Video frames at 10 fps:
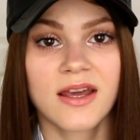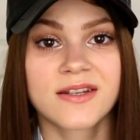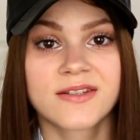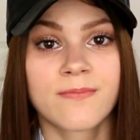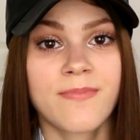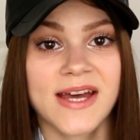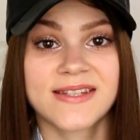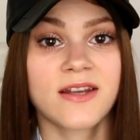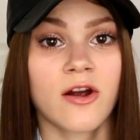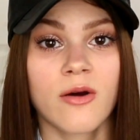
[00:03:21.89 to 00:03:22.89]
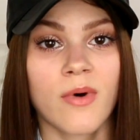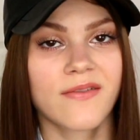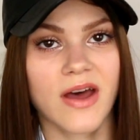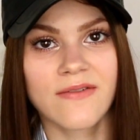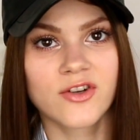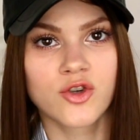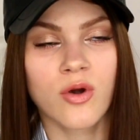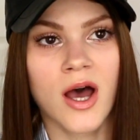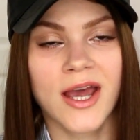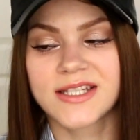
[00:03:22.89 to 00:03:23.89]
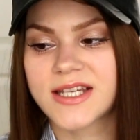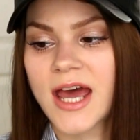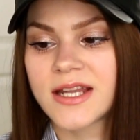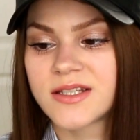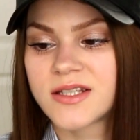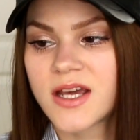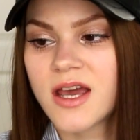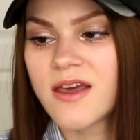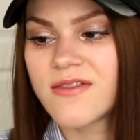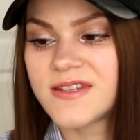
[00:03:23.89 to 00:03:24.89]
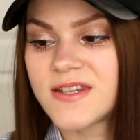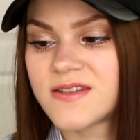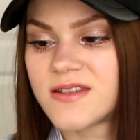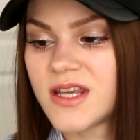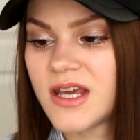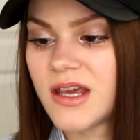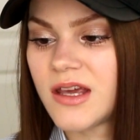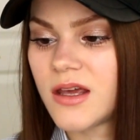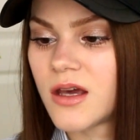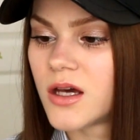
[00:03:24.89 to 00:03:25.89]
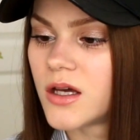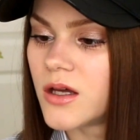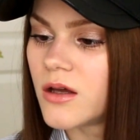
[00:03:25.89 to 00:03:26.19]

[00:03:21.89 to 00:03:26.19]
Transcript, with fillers: It is the best serum I've ever tried and this is the